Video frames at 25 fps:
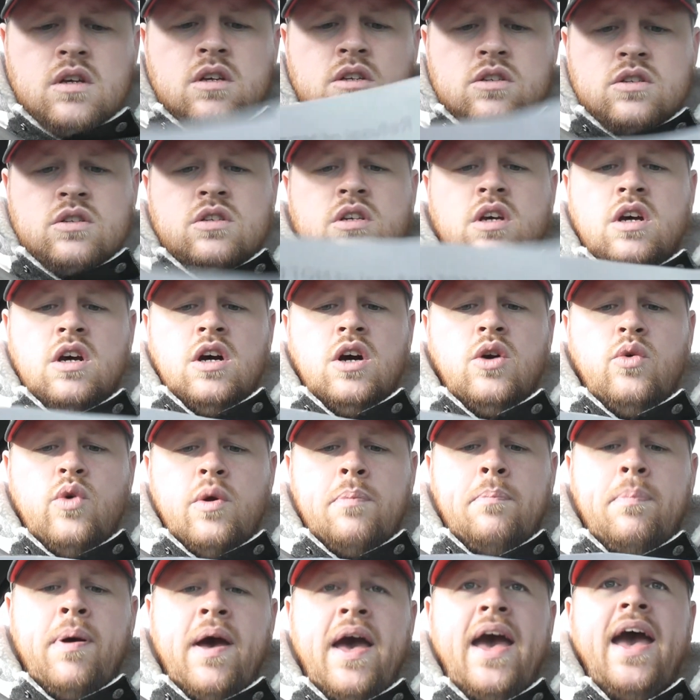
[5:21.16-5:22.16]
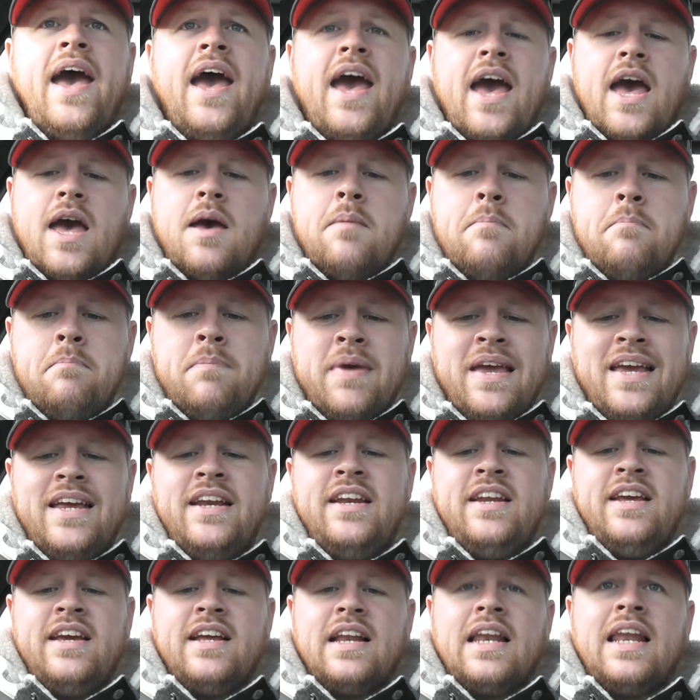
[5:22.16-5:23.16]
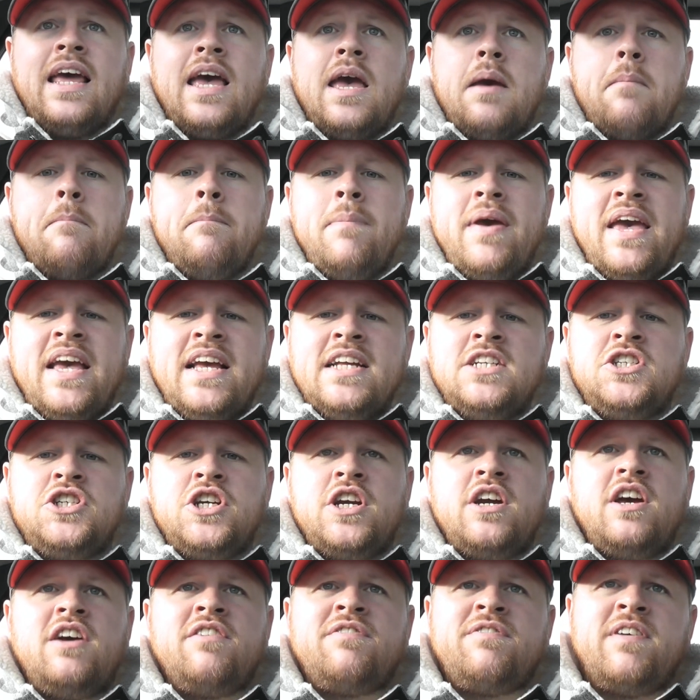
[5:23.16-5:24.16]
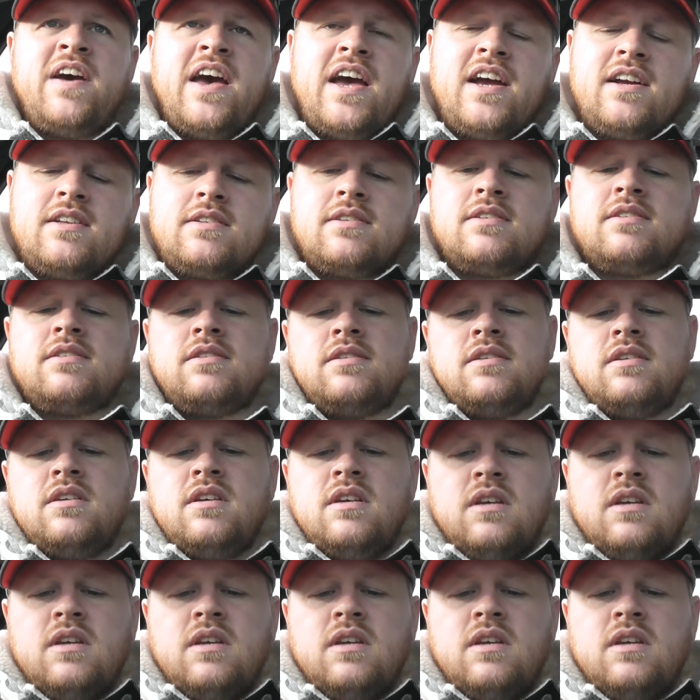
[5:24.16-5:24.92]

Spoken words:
So, repair immediately, major effects.